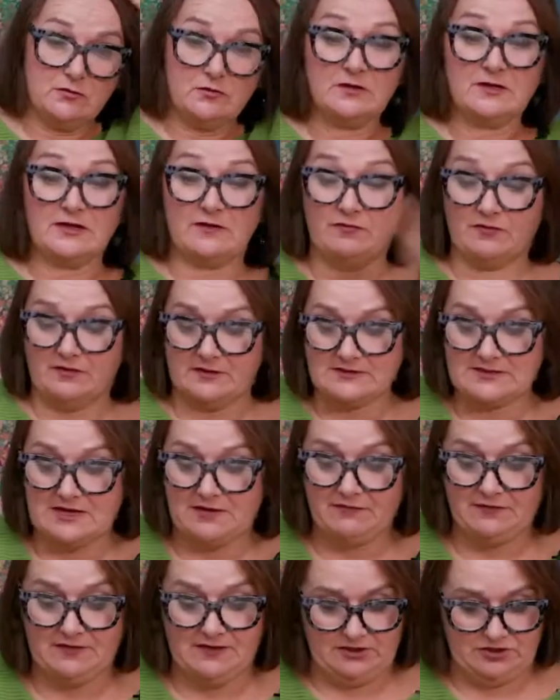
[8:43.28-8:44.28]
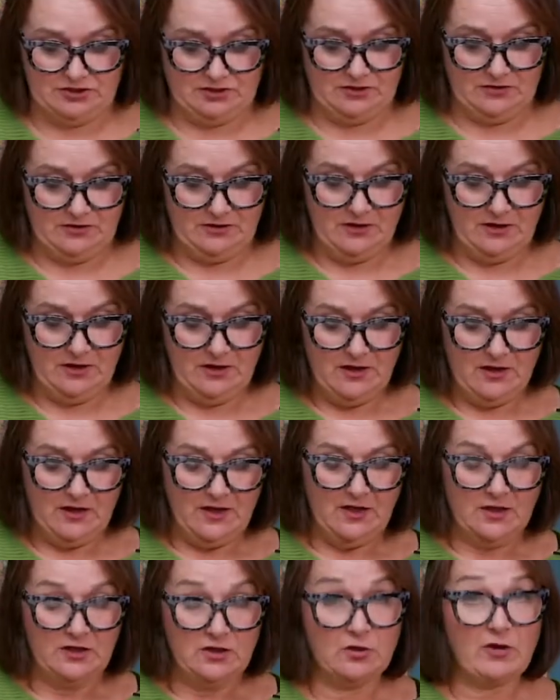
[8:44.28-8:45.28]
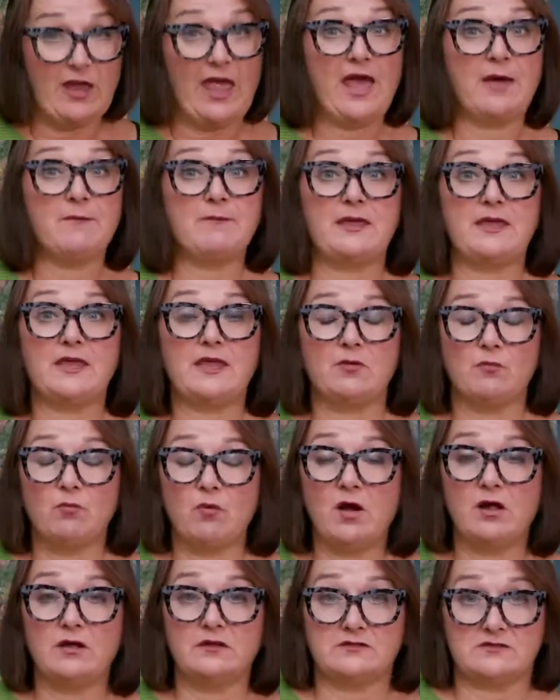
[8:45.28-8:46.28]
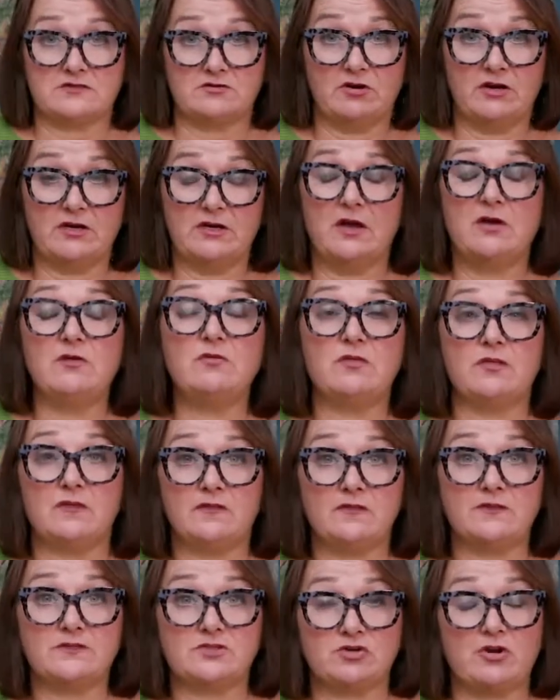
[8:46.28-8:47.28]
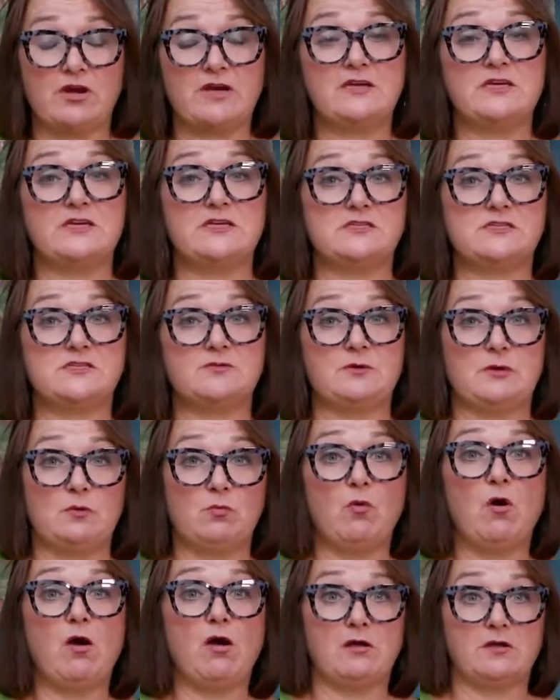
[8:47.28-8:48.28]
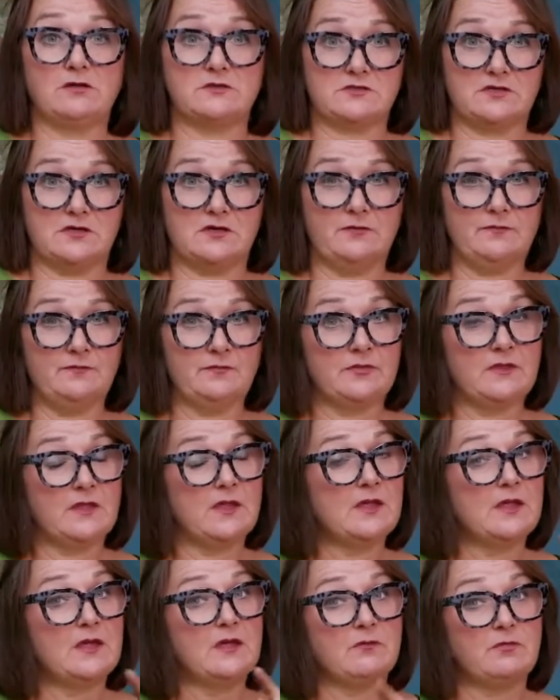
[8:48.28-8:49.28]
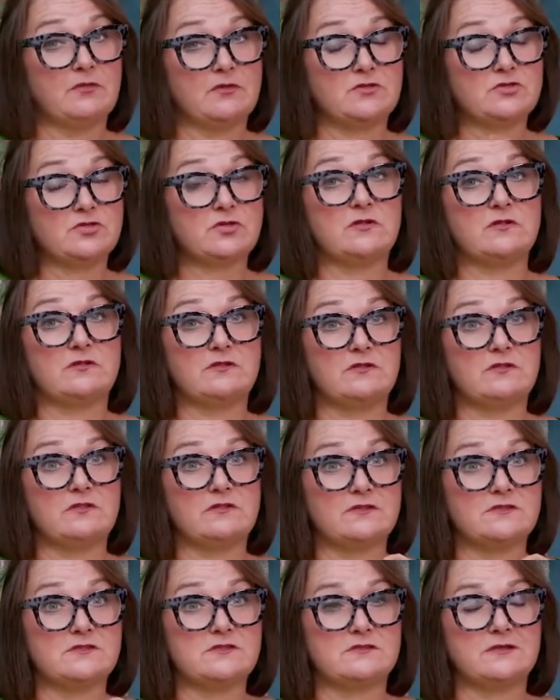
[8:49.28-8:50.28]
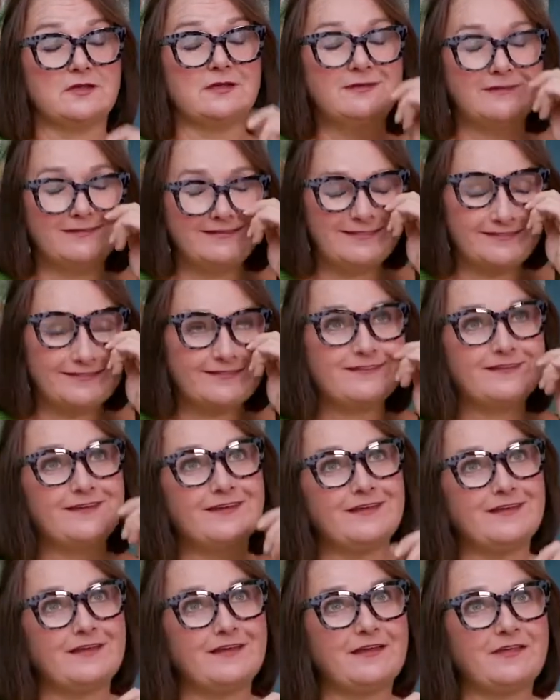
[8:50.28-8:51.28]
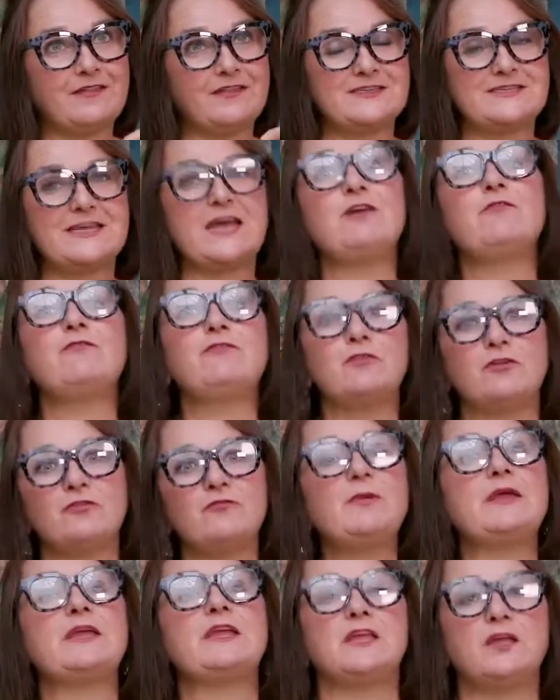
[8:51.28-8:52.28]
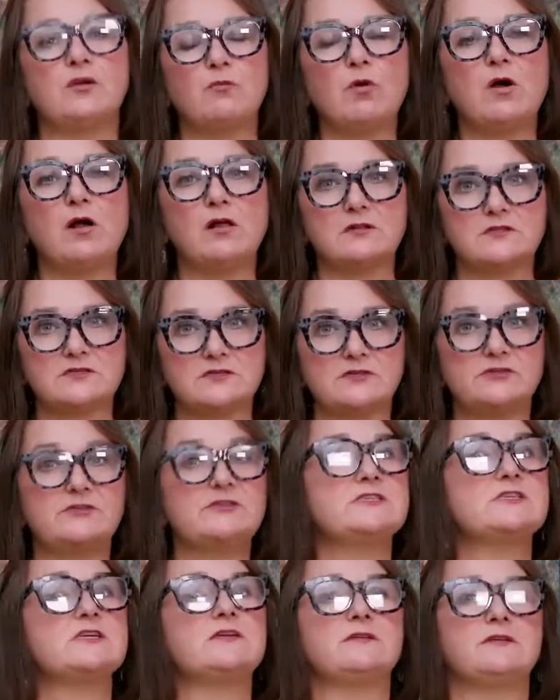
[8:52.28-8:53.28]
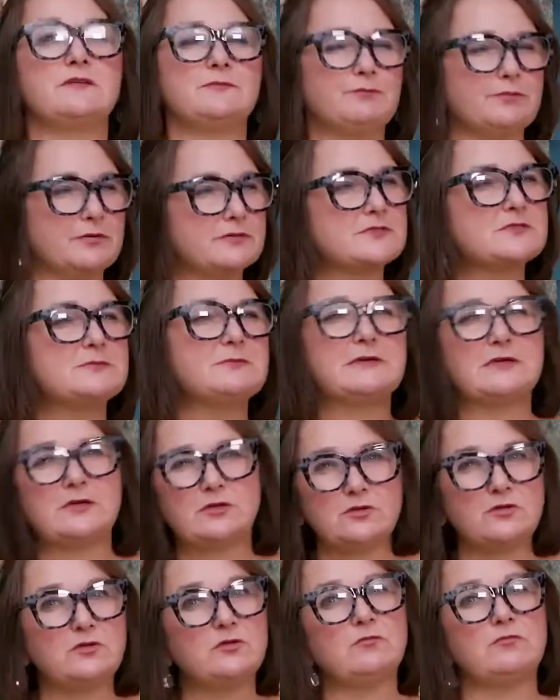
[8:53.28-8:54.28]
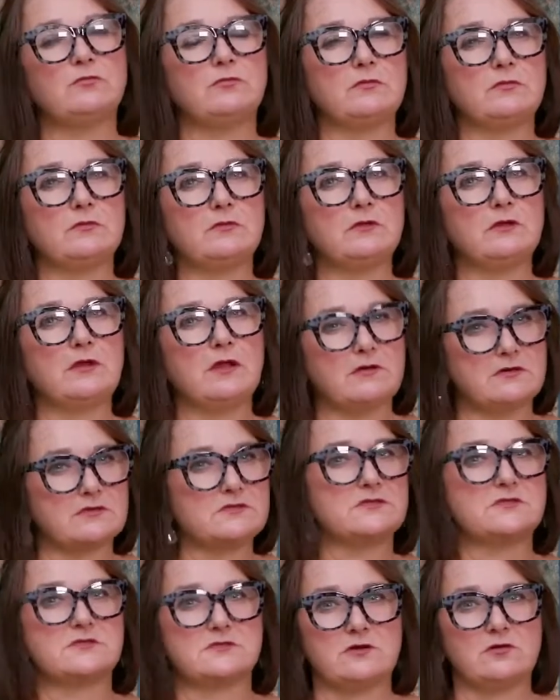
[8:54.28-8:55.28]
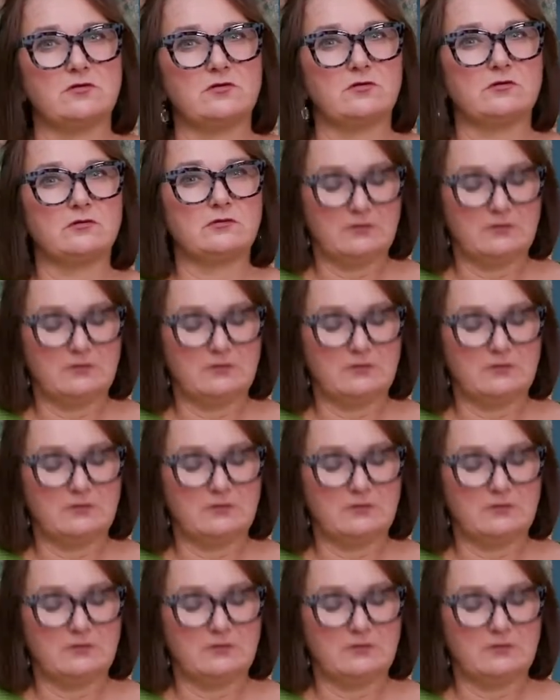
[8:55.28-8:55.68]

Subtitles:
give the definition. You can make it wilder. I know that the trend is to be wilder, but the downfall of making it wilder is it possibly couldn't last as long.